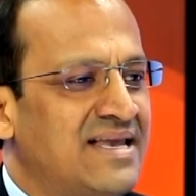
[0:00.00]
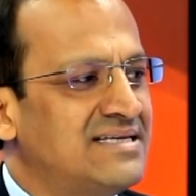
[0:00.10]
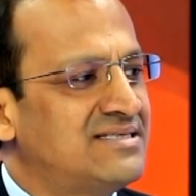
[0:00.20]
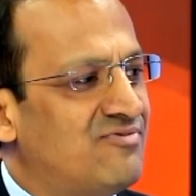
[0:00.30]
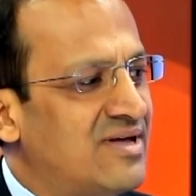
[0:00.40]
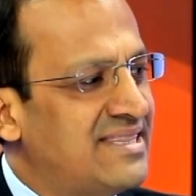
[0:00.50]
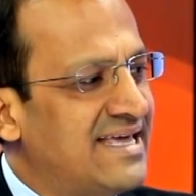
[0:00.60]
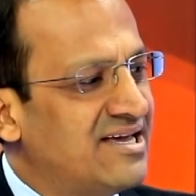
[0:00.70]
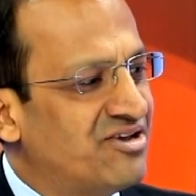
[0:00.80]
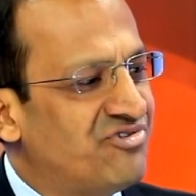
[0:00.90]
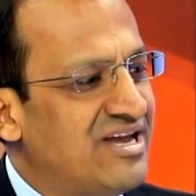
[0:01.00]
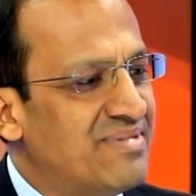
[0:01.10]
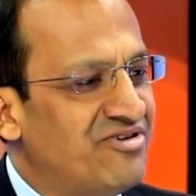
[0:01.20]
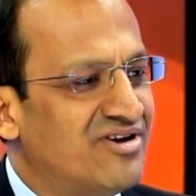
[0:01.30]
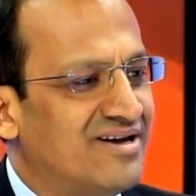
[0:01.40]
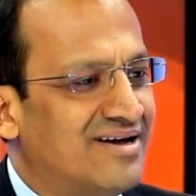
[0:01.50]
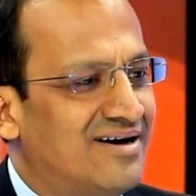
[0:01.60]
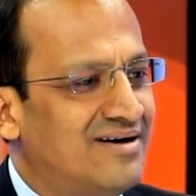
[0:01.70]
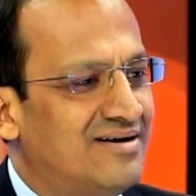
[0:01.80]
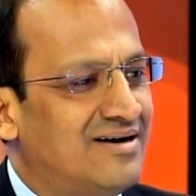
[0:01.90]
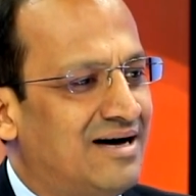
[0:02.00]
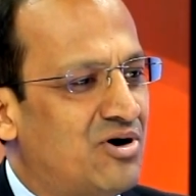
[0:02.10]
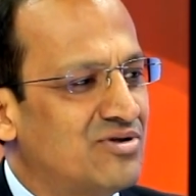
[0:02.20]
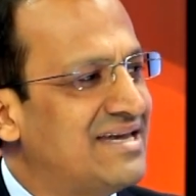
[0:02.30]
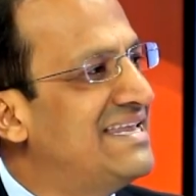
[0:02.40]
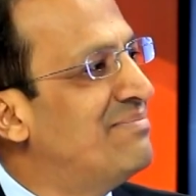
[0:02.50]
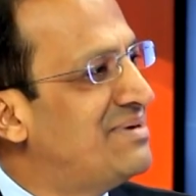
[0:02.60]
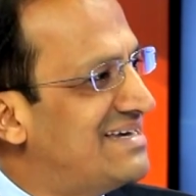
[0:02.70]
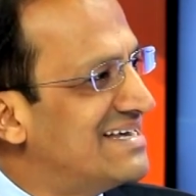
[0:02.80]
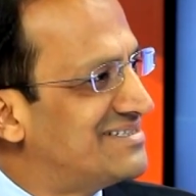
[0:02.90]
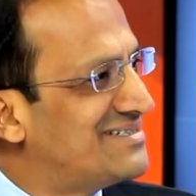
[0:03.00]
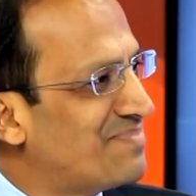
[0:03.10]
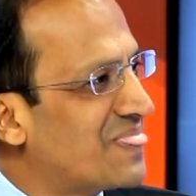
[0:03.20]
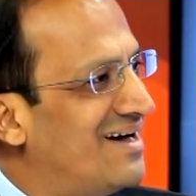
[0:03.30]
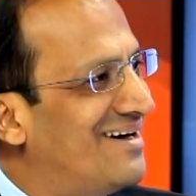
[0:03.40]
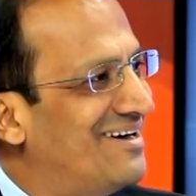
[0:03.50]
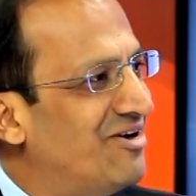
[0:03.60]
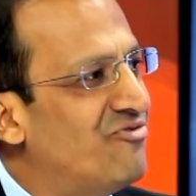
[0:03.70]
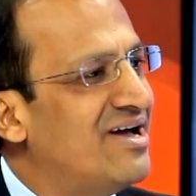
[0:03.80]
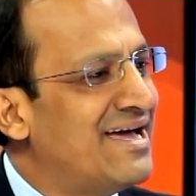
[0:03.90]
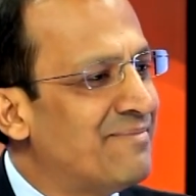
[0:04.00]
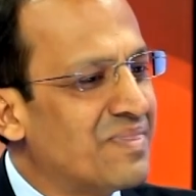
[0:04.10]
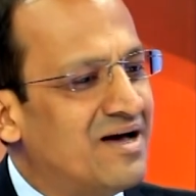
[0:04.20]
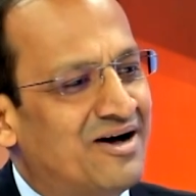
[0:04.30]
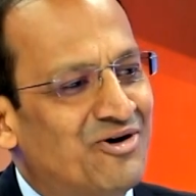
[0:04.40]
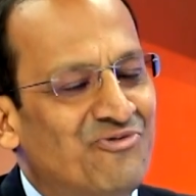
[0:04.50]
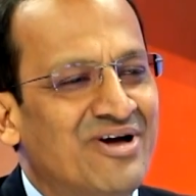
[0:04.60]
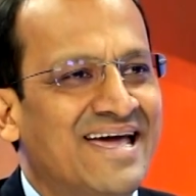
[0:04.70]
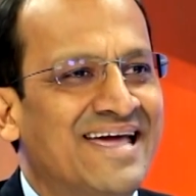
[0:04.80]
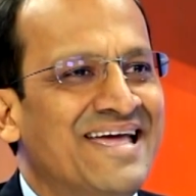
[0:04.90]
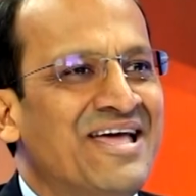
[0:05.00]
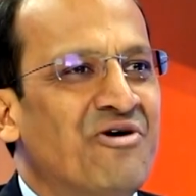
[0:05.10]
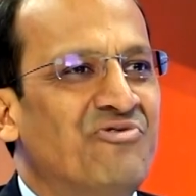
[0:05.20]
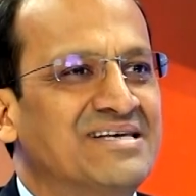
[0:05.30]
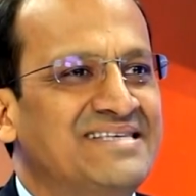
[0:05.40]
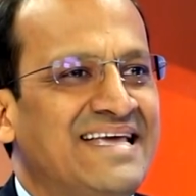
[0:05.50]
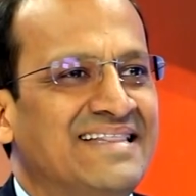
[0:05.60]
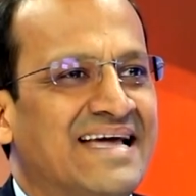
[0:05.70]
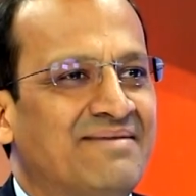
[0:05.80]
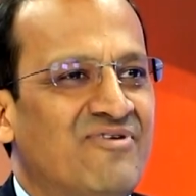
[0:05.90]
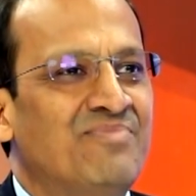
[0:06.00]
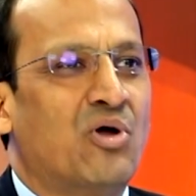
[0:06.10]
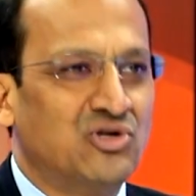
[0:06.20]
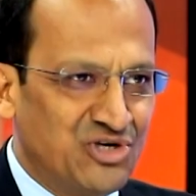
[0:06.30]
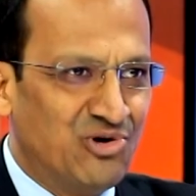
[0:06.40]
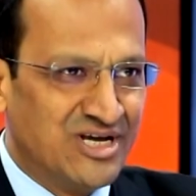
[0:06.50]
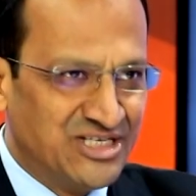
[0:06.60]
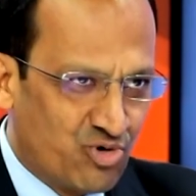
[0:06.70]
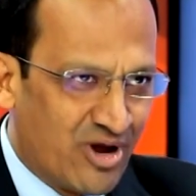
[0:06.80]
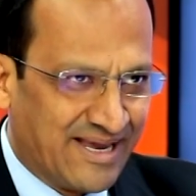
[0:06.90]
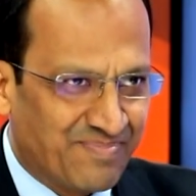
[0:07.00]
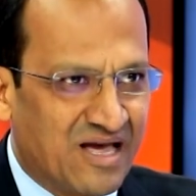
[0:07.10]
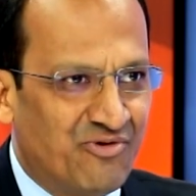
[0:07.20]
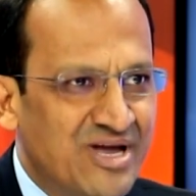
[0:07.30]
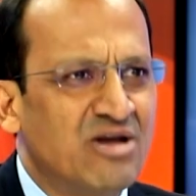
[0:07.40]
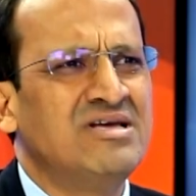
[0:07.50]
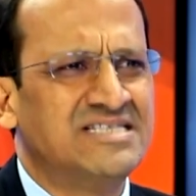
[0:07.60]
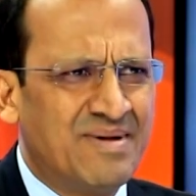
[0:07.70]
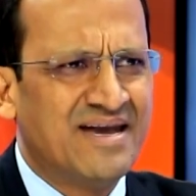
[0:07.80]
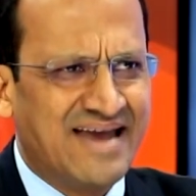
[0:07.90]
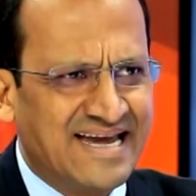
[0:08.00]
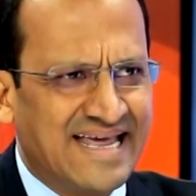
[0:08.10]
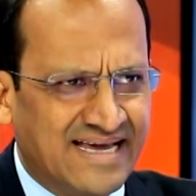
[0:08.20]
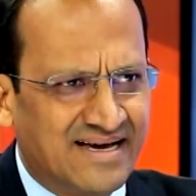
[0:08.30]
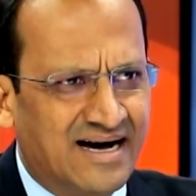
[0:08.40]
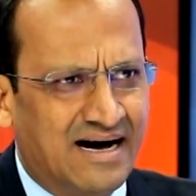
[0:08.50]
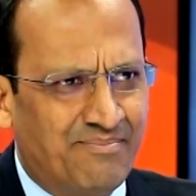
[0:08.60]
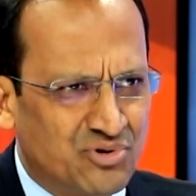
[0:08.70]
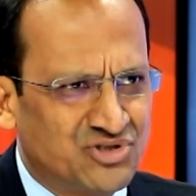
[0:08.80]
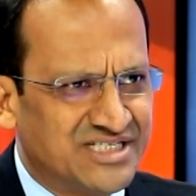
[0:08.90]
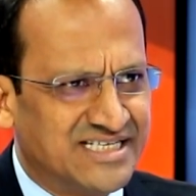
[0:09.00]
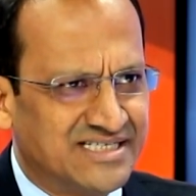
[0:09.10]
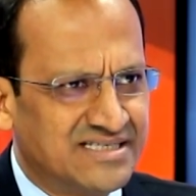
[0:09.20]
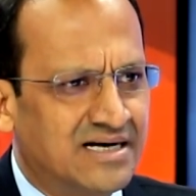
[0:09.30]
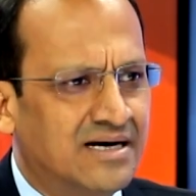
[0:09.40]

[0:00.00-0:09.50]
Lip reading: as one thing Srini mentioned about the TMT test, where we are seeing that when policyholder is going, we are doing some underwriting processes.